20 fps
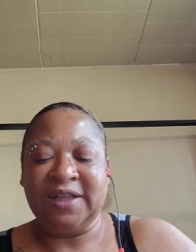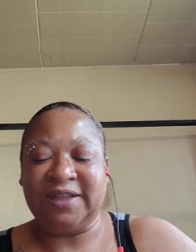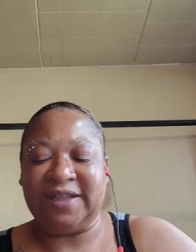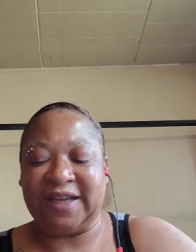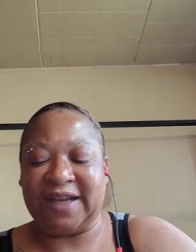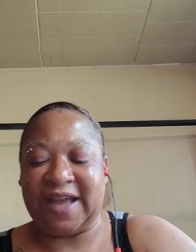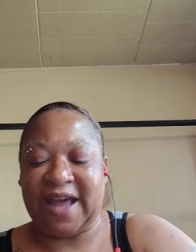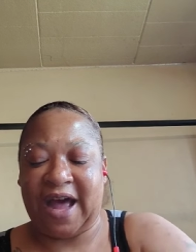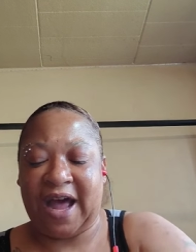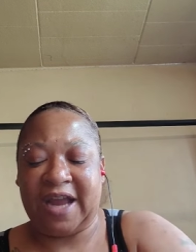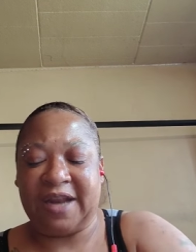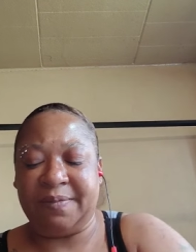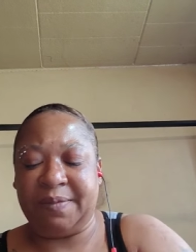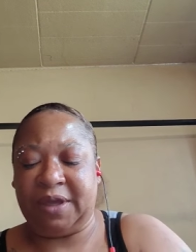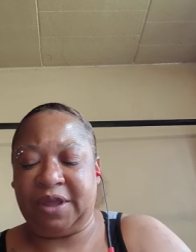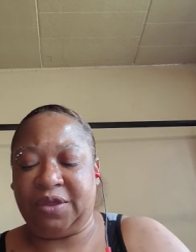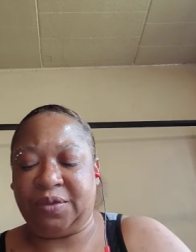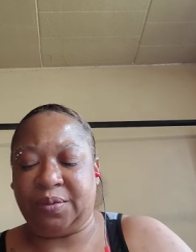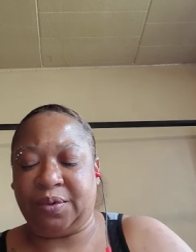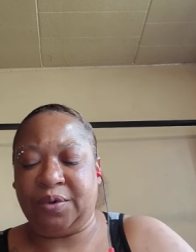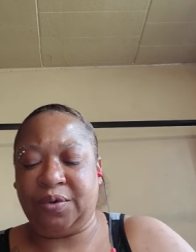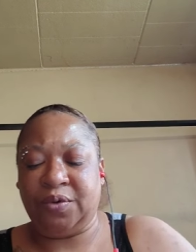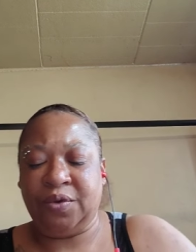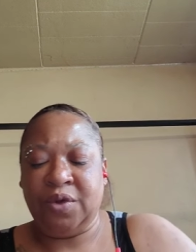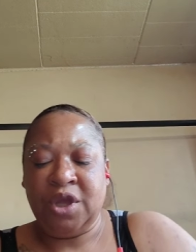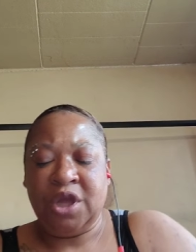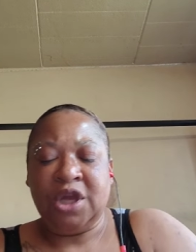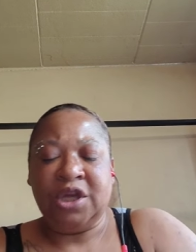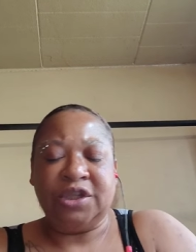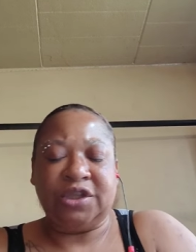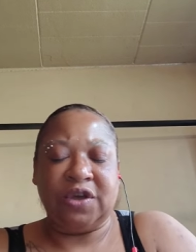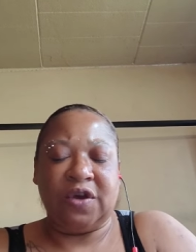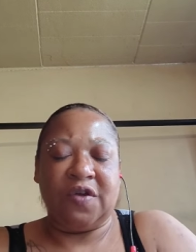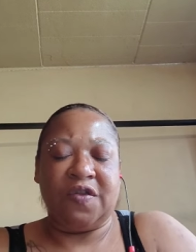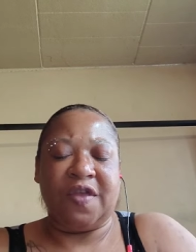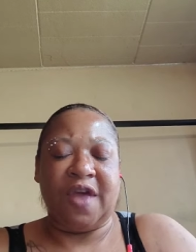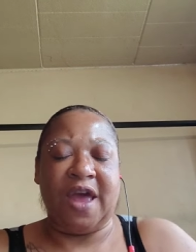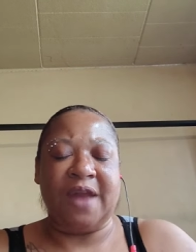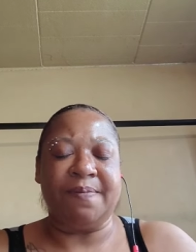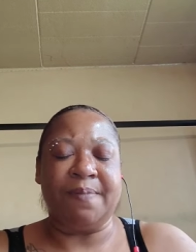to guide me through so
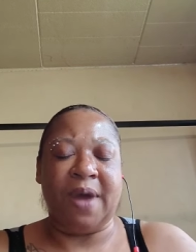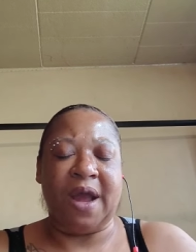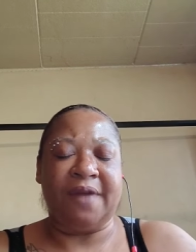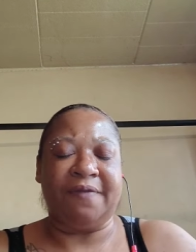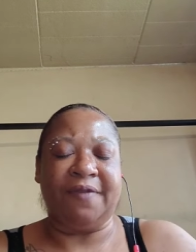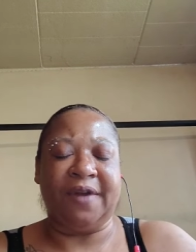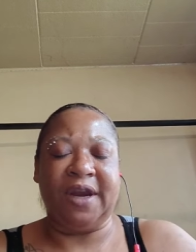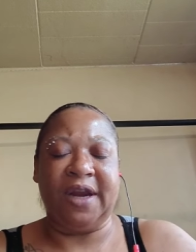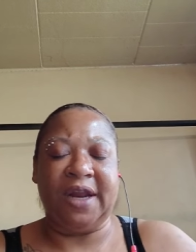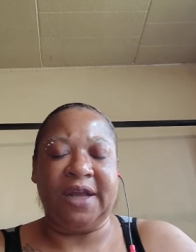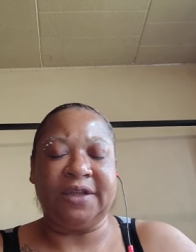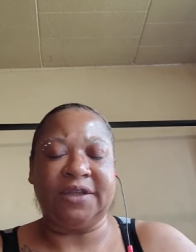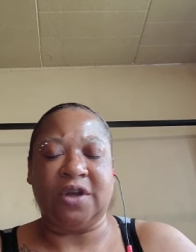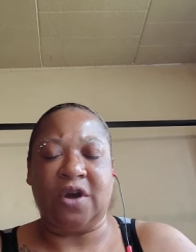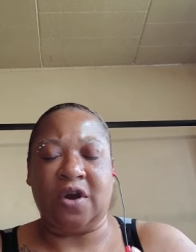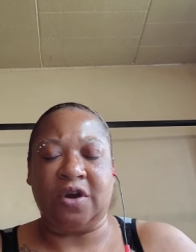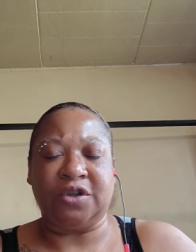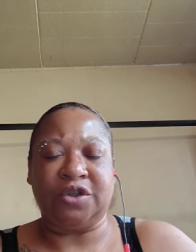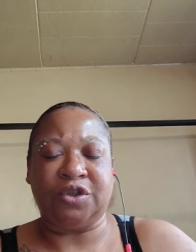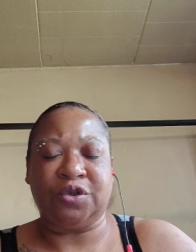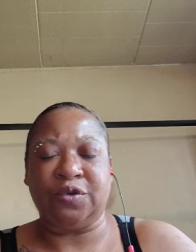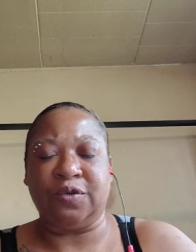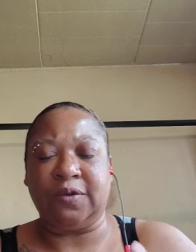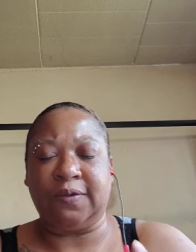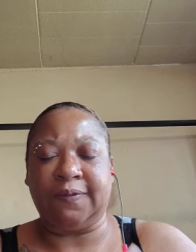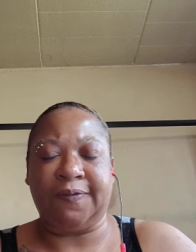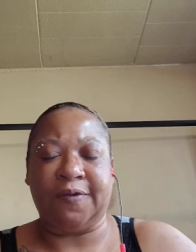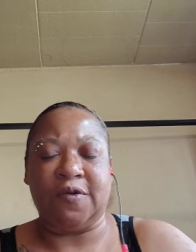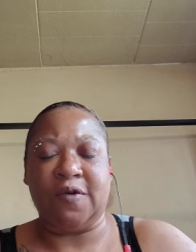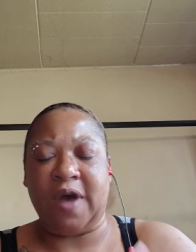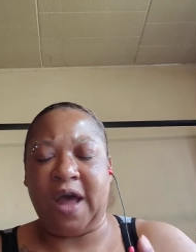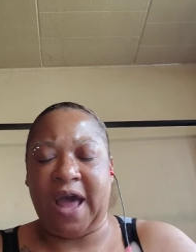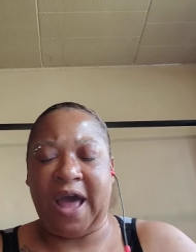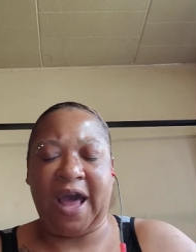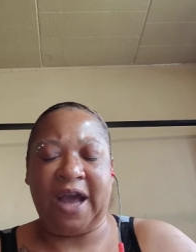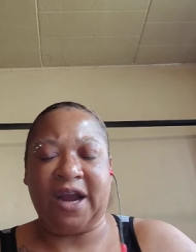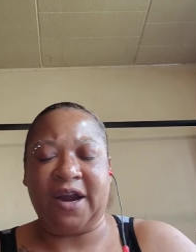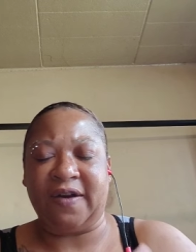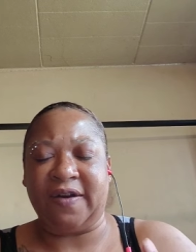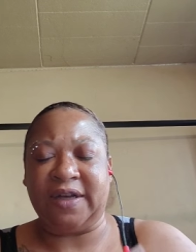that my readings are truthful,
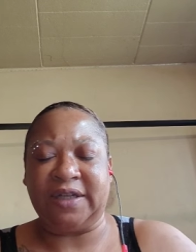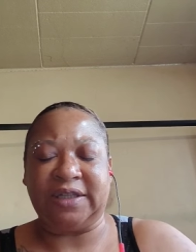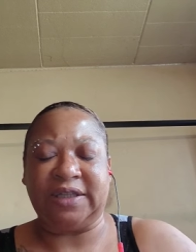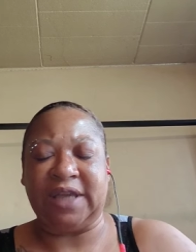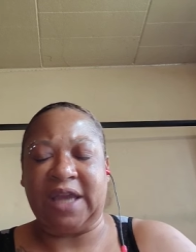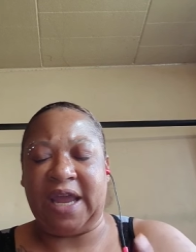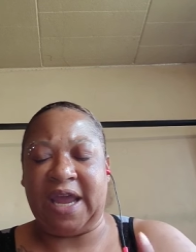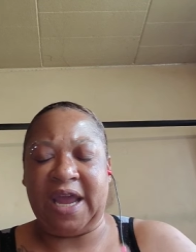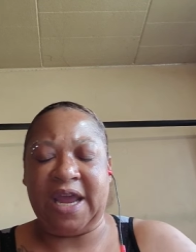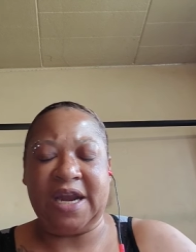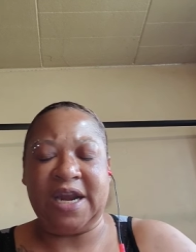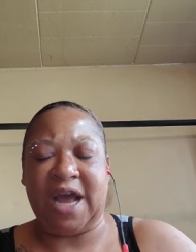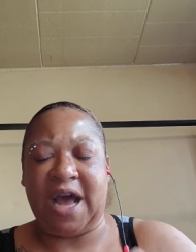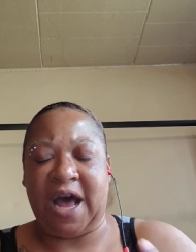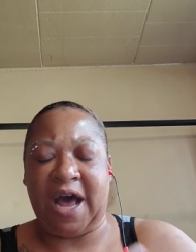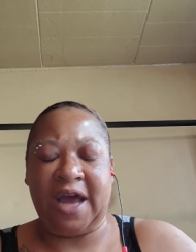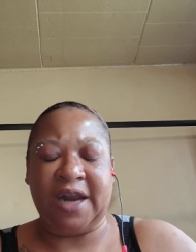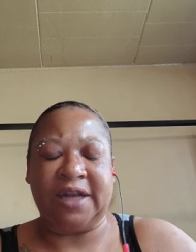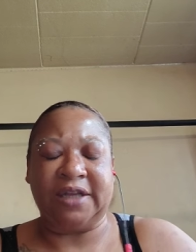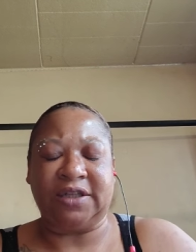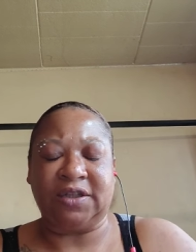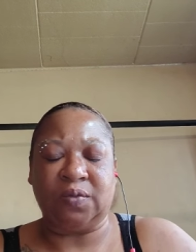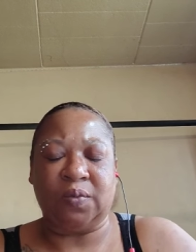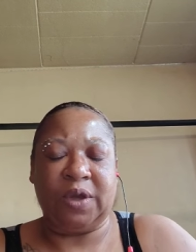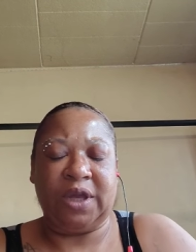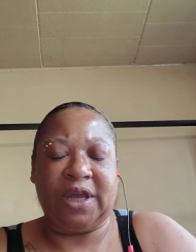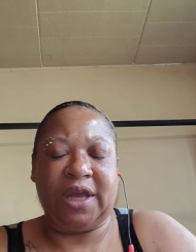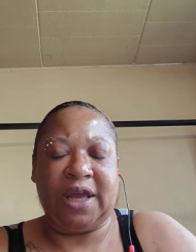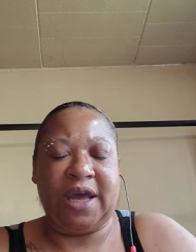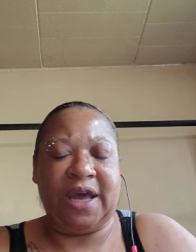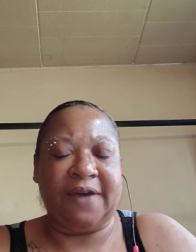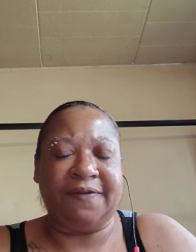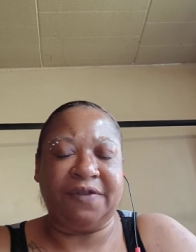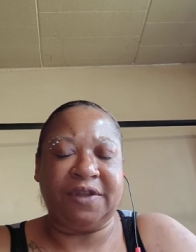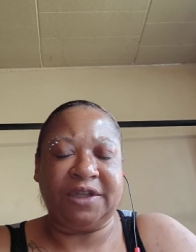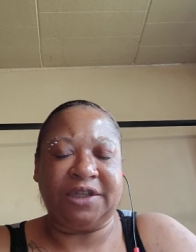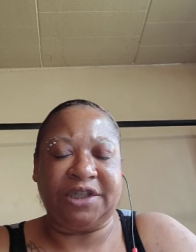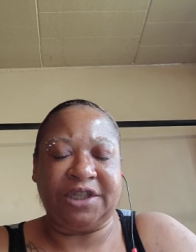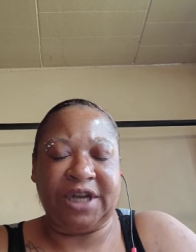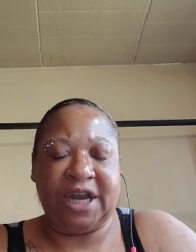accurate, and honest. We have
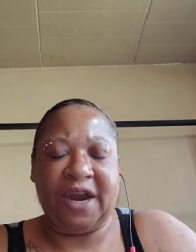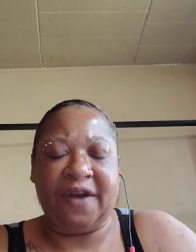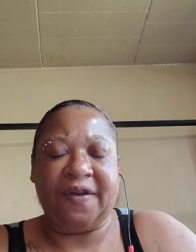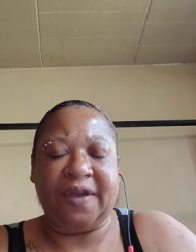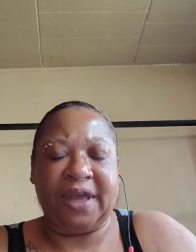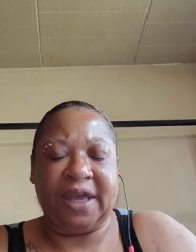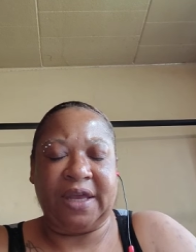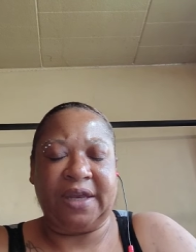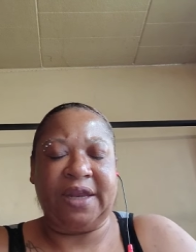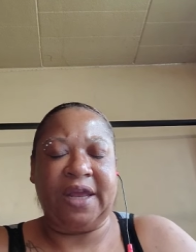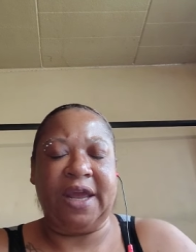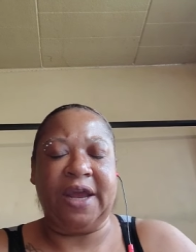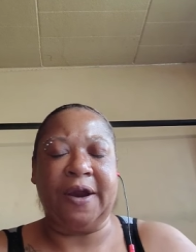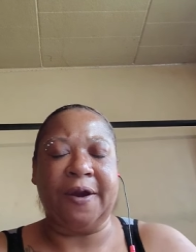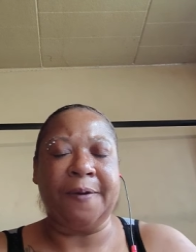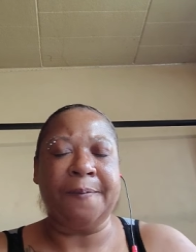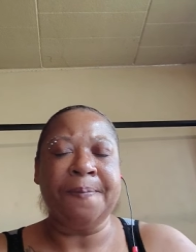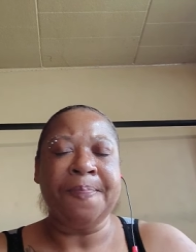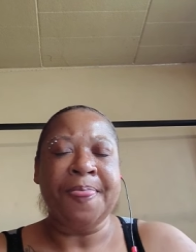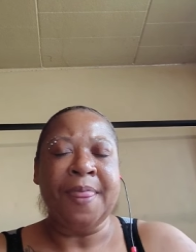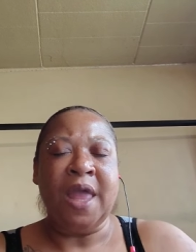the Chariot here.